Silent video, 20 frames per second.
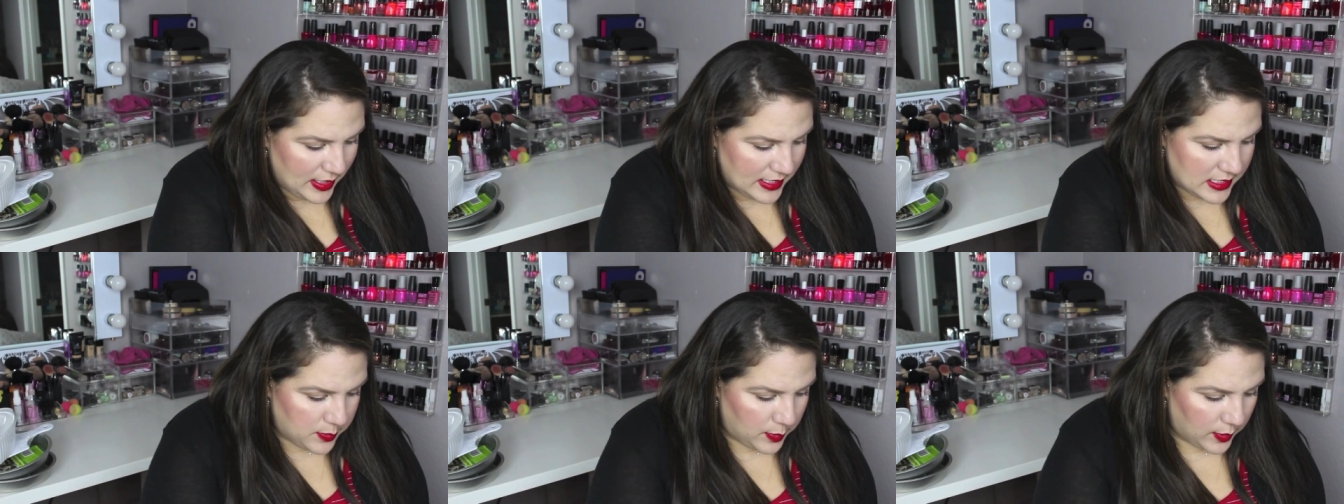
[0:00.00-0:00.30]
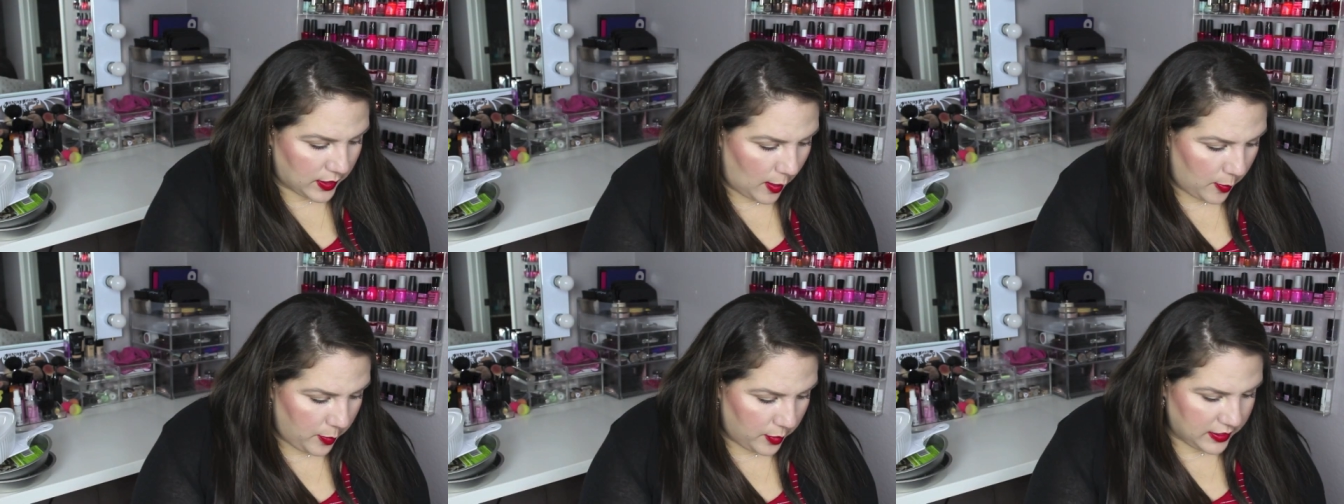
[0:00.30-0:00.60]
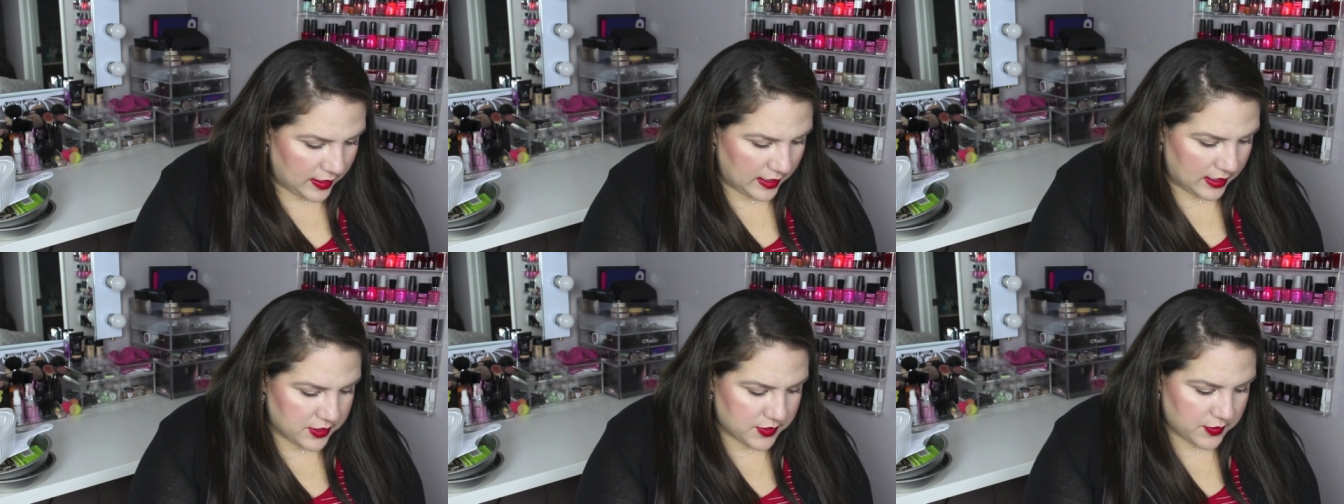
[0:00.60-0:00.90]
Picked up a couple
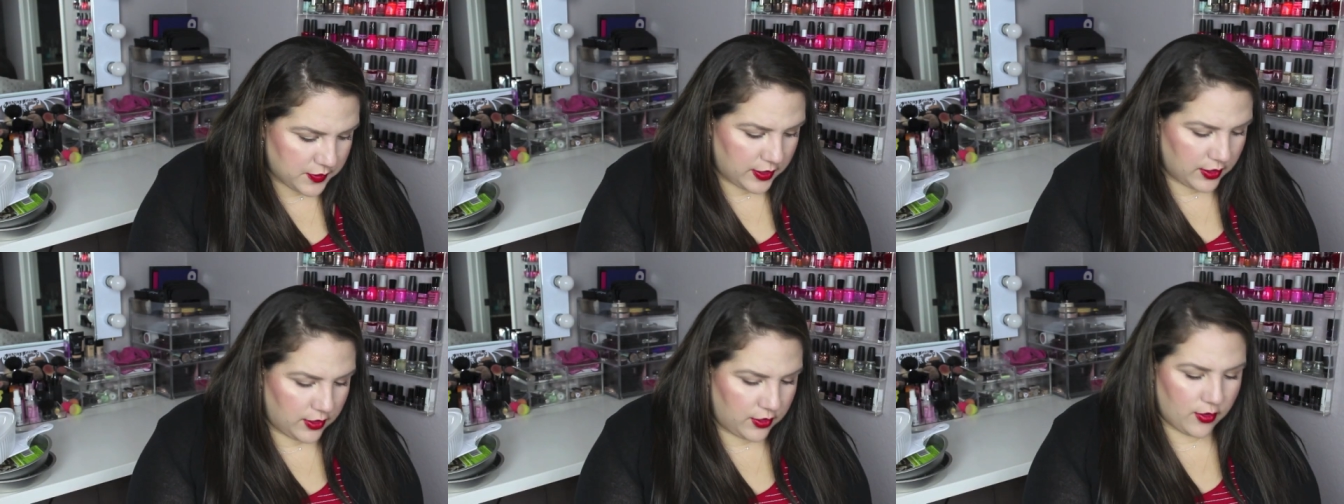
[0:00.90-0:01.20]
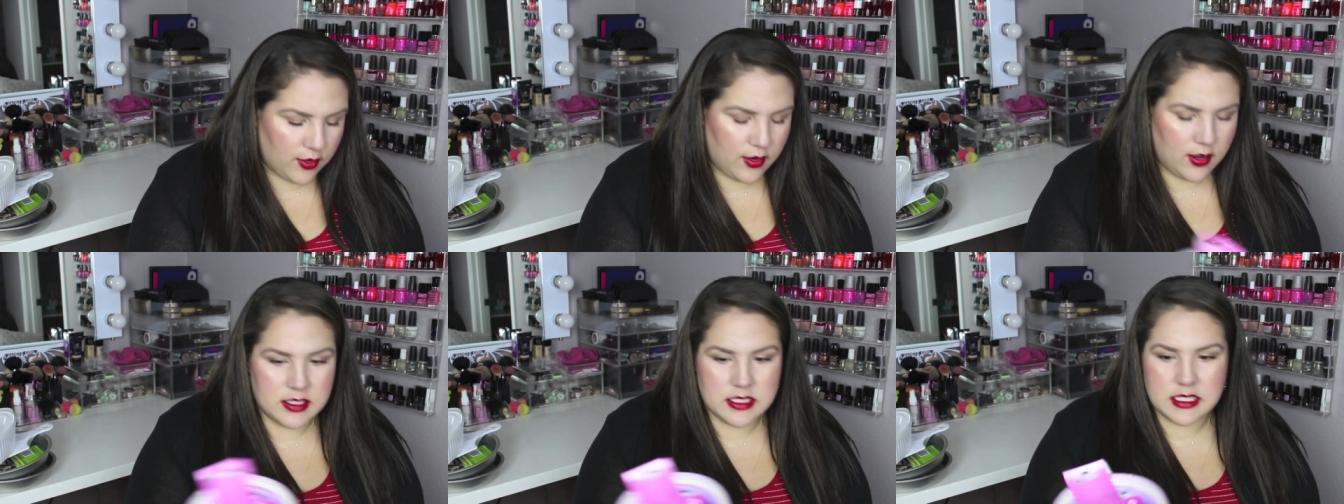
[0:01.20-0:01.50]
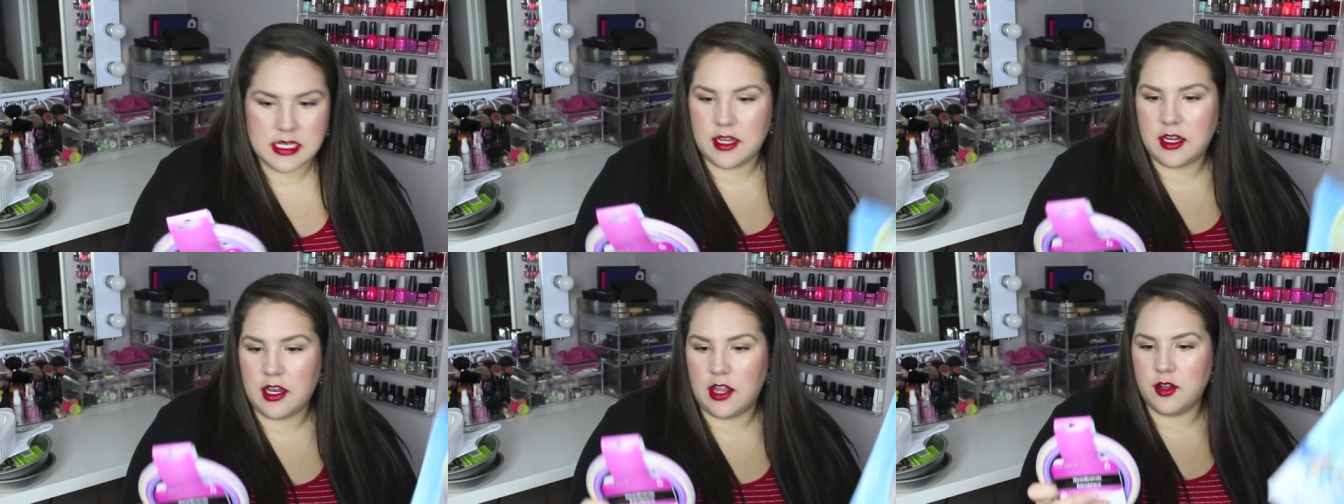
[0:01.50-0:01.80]
things for the
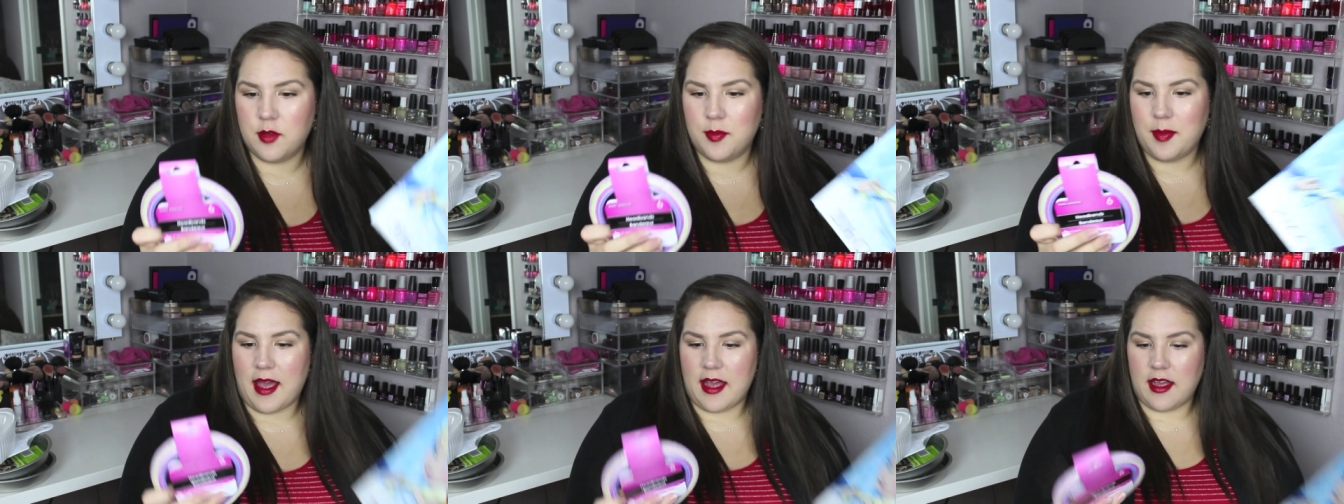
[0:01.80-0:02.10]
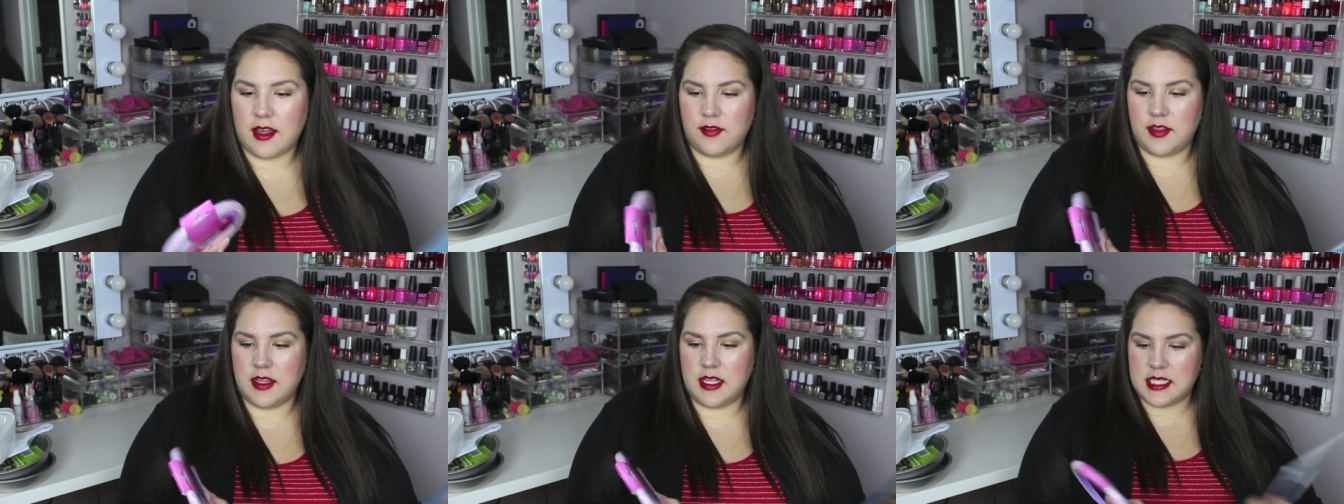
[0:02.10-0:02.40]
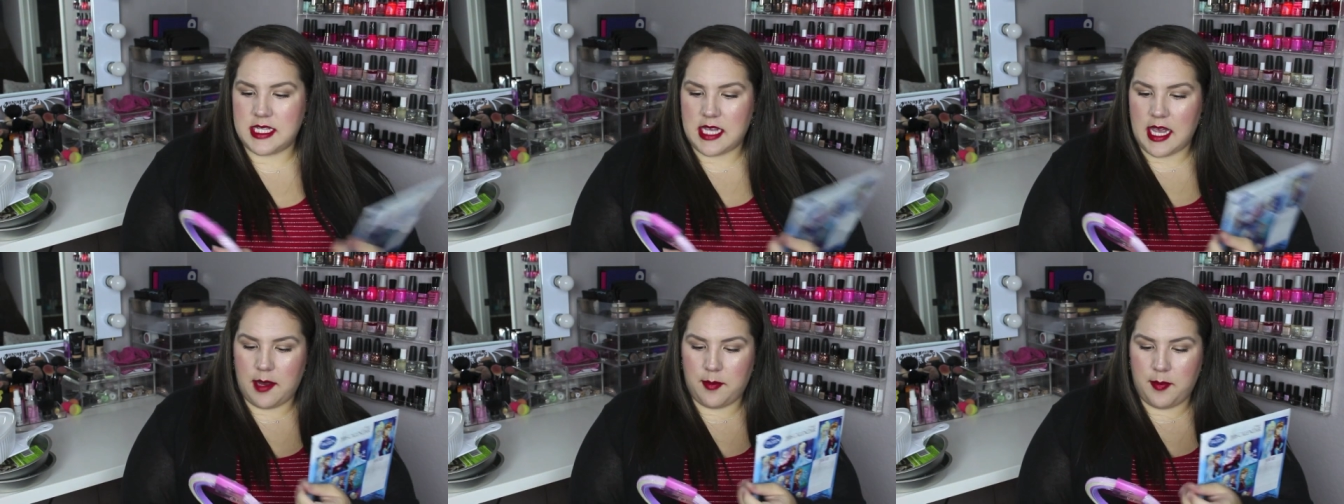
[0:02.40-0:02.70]
girls. Another pack of
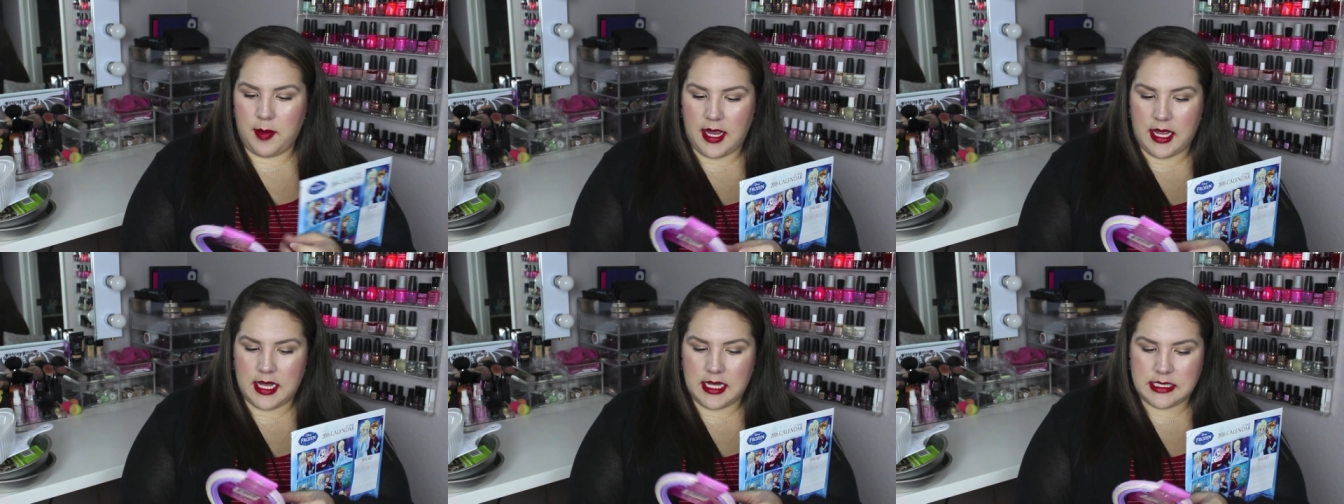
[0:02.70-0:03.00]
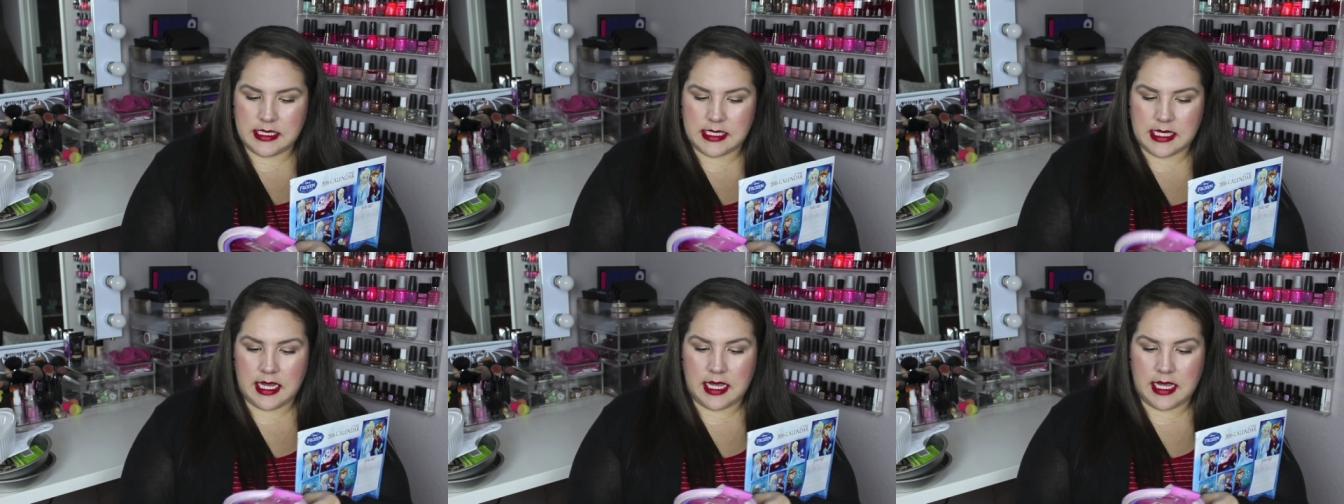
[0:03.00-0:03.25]
these headbands